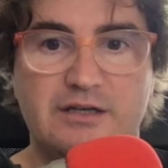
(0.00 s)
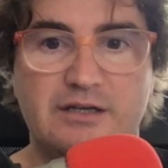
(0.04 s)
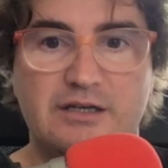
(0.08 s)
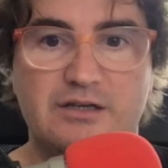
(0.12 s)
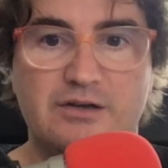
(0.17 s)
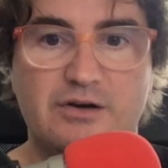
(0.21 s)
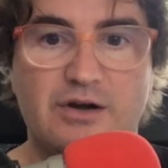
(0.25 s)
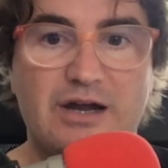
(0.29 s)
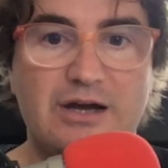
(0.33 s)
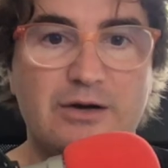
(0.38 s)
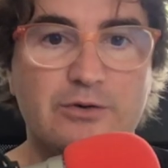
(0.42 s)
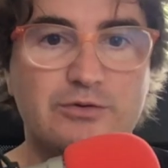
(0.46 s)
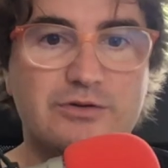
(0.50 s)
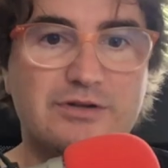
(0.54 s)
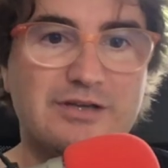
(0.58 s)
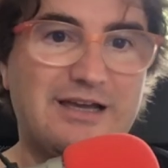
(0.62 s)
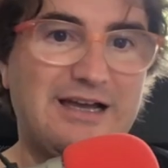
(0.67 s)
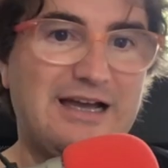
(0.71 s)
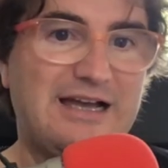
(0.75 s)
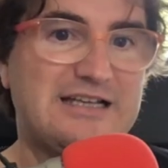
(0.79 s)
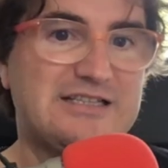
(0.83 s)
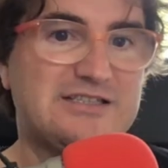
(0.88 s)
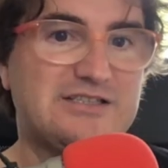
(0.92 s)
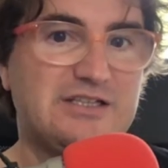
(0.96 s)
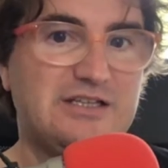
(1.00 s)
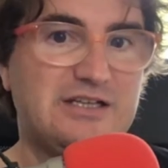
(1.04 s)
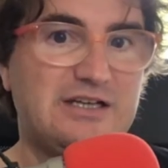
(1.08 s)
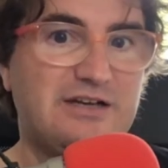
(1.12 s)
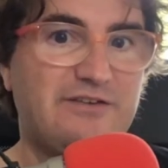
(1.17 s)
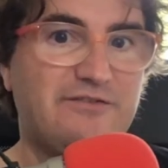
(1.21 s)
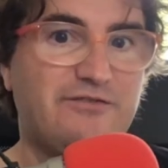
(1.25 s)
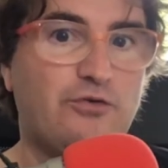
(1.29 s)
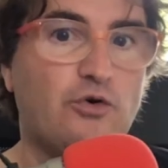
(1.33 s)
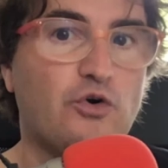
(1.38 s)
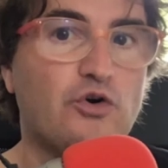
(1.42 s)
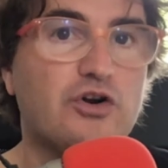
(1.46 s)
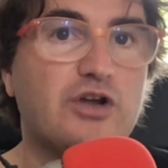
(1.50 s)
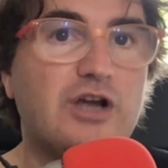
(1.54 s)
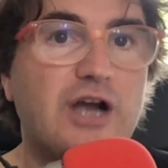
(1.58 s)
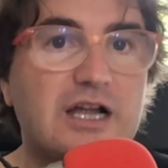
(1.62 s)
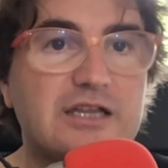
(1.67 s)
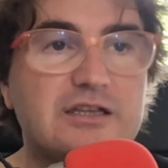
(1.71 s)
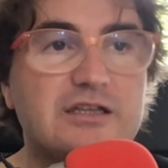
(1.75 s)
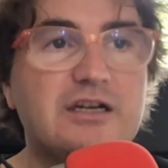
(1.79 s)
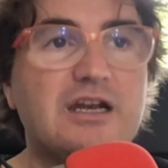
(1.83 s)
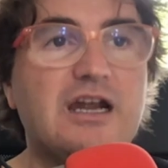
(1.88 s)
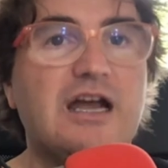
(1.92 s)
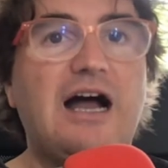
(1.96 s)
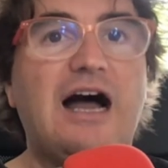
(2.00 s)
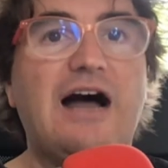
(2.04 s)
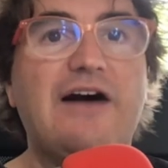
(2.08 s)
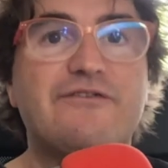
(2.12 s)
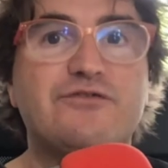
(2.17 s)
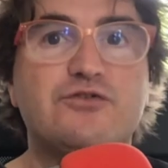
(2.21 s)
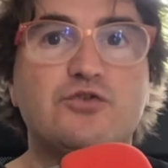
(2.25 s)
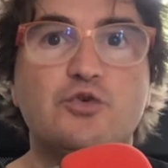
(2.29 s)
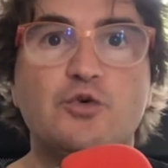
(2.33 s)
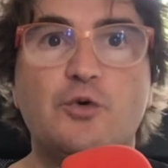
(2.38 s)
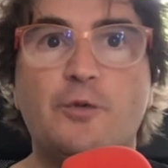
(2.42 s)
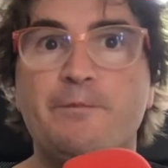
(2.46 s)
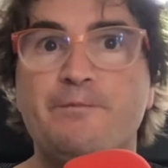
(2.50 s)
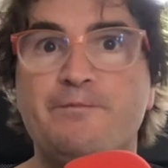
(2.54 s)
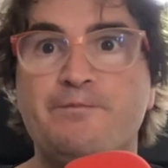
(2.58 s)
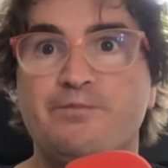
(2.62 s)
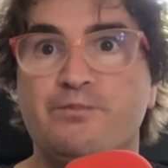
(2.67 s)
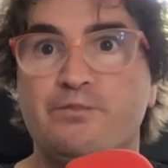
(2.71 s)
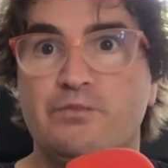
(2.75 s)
crowd has forgotten how to